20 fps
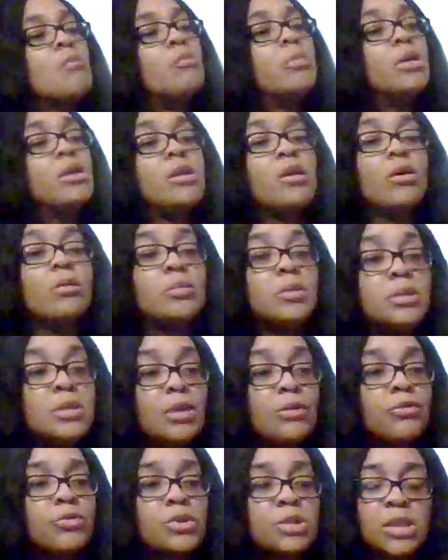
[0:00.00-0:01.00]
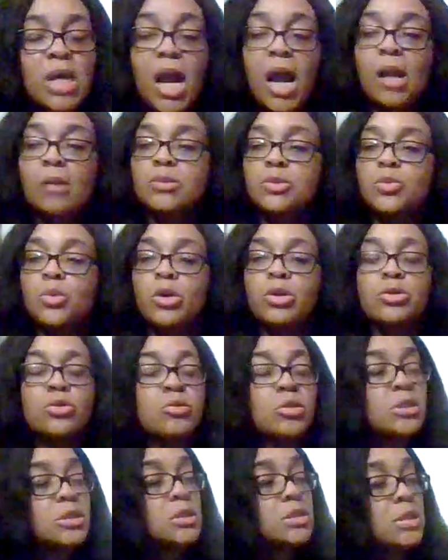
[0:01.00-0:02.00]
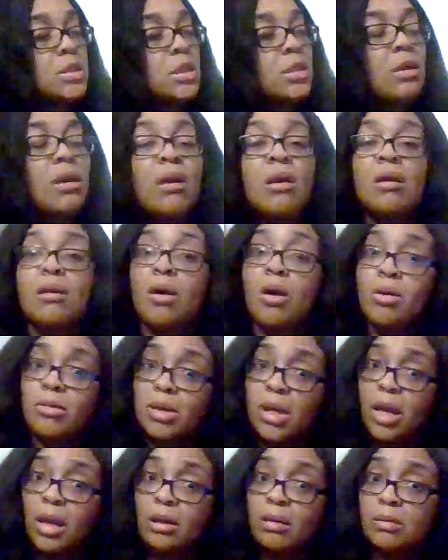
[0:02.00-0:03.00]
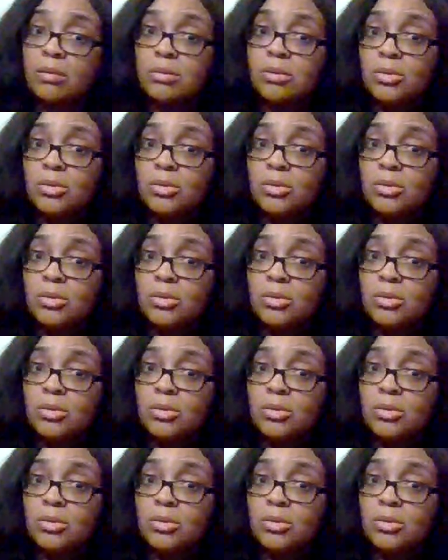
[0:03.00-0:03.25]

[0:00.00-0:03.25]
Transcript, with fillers: but there'll be different times where you can see okay